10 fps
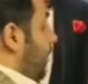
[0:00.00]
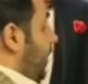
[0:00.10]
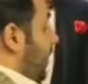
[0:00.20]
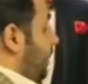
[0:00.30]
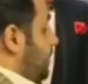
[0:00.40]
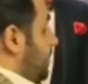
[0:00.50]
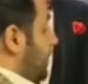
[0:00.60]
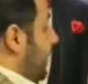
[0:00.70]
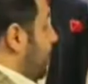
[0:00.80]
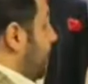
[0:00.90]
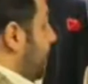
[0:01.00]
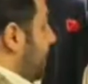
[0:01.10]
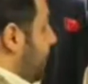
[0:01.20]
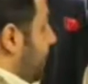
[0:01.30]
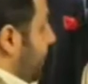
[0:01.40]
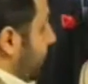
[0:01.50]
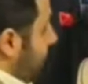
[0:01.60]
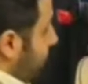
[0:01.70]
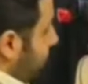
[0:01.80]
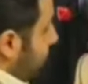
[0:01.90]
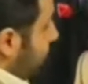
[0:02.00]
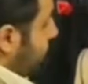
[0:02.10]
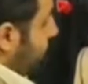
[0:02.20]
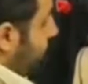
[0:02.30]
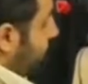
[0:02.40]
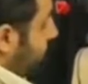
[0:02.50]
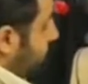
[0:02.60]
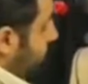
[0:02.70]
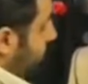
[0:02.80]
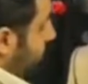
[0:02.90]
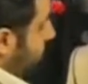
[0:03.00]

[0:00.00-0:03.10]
pull it out slightly, take onto your